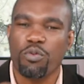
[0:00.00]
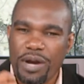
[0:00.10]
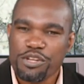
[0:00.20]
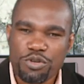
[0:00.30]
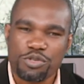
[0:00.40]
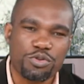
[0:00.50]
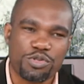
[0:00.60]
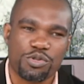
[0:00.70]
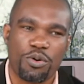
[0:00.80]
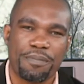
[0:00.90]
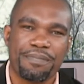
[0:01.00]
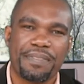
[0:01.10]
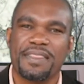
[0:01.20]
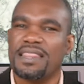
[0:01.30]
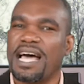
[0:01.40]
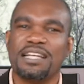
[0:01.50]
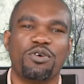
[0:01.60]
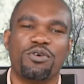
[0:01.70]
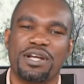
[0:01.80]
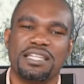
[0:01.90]
When you do so, that
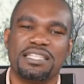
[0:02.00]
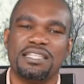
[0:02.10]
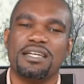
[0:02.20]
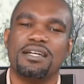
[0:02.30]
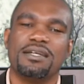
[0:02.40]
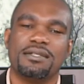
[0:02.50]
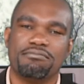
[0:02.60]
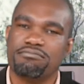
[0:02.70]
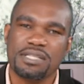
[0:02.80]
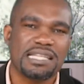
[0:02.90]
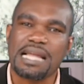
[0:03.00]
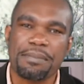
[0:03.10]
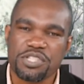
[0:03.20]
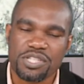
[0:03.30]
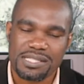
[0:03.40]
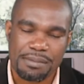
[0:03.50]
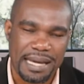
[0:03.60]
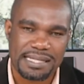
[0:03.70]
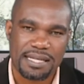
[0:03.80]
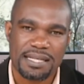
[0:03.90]
already establishes the
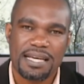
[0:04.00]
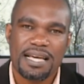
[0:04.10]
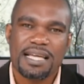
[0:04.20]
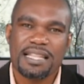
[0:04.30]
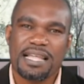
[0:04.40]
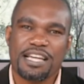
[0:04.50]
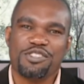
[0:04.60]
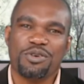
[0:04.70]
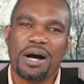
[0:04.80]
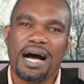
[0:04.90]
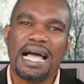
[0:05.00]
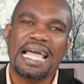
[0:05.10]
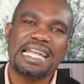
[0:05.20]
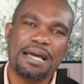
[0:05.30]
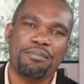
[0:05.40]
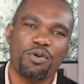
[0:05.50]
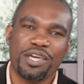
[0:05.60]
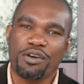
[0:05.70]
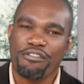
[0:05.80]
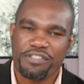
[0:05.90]
matter that you are an
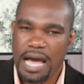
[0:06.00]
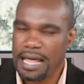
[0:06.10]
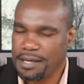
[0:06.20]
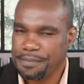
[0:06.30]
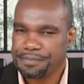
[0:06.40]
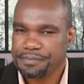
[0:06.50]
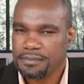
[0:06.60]
employee of the other.